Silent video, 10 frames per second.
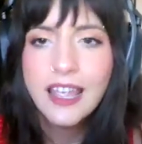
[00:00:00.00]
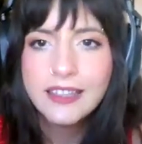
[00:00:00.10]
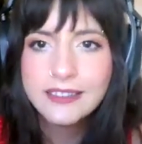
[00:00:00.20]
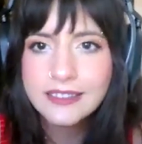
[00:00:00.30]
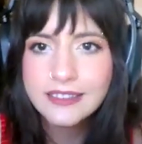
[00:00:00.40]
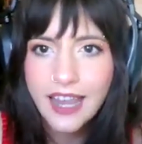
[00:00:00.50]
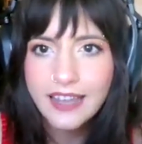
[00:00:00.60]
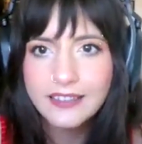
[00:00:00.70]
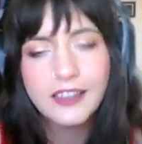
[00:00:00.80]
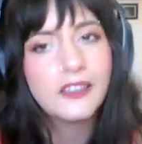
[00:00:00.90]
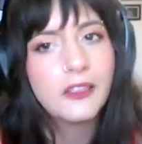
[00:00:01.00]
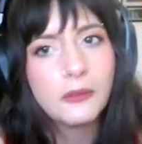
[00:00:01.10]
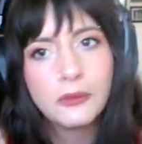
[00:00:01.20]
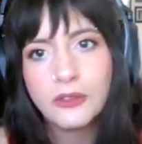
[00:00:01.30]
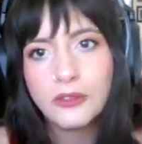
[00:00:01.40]
And snakes
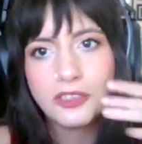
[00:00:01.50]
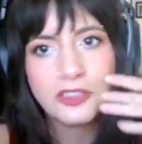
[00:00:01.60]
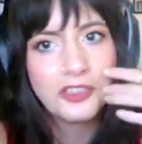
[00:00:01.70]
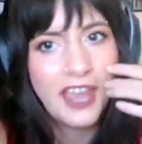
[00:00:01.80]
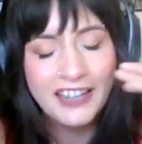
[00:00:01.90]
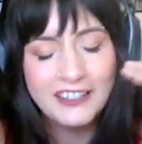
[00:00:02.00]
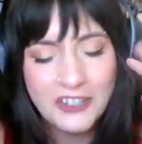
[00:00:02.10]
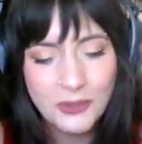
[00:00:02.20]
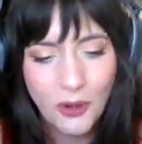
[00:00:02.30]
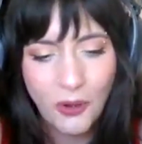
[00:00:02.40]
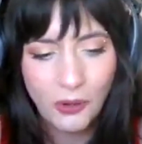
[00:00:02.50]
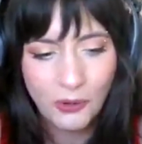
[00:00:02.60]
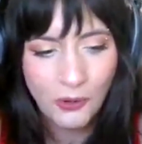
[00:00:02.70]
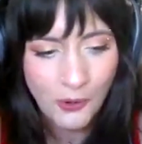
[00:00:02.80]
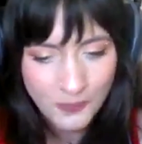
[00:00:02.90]
they had to do a
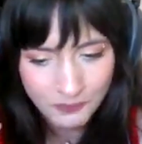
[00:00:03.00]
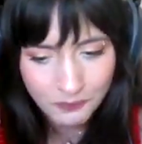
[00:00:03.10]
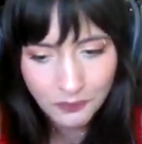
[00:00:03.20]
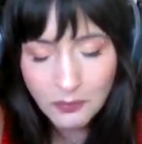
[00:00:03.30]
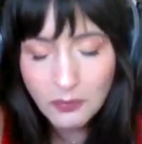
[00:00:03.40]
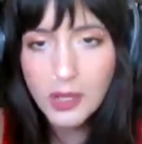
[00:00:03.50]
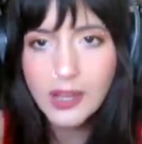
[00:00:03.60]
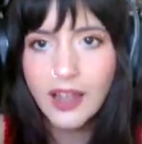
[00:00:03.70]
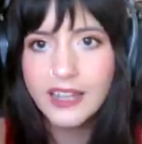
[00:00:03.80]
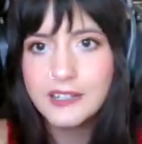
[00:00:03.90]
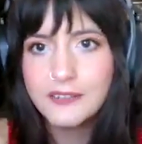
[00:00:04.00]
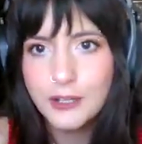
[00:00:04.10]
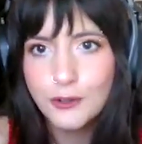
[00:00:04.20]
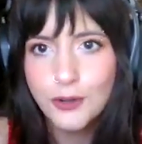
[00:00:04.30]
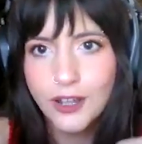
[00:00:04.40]
whole kind of
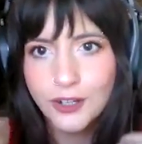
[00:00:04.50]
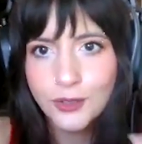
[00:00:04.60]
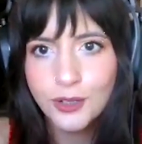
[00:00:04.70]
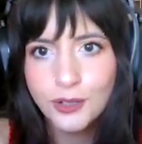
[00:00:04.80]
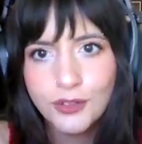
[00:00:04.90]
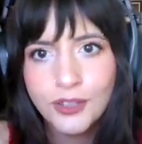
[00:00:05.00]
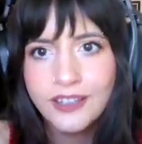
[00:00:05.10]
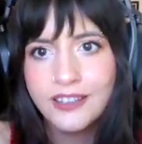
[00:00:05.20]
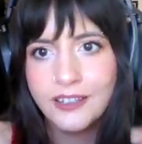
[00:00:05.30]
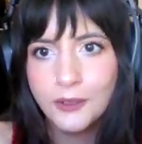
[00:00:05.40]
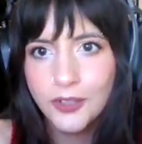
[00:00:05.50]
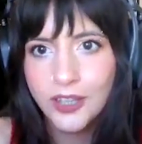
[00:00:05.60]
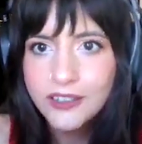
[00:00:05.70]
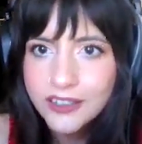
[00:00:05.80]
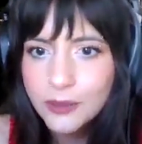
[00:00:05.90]
introduction of here's
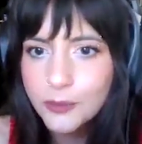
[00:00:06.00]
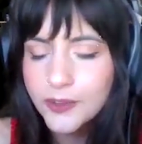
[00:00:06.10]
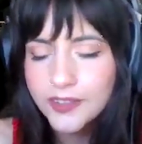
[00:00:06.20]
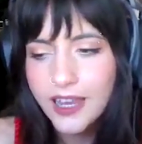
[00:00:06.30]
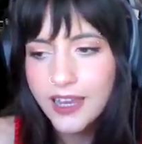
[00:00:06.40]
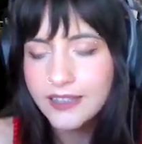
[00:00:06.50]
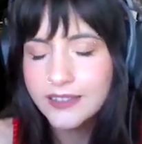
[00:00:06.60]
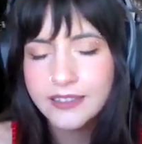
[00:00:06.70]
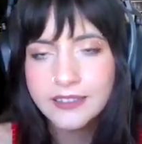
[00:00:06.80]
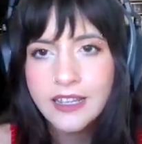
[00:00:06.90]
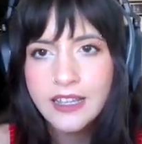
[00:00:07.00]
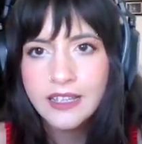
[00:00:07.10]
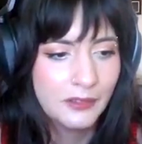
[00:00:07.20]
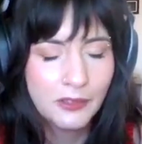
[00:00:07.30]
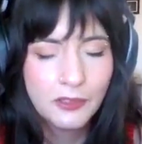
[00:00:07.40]
how to deal with the snakes, and
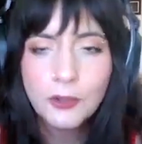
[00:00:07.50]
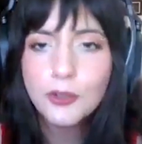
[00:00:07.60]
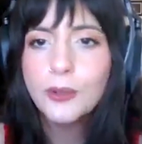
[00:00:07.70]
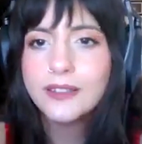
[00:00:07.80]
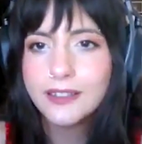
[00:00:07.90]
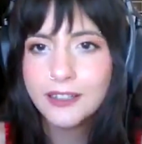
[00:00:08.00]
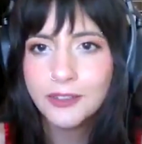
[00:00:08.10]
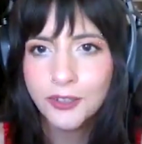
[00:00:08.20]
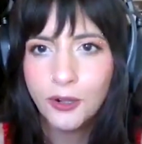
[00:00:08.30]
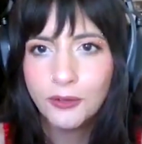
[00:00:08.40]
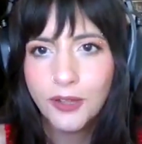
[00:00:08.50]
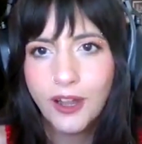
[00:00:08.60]
there's always the concern of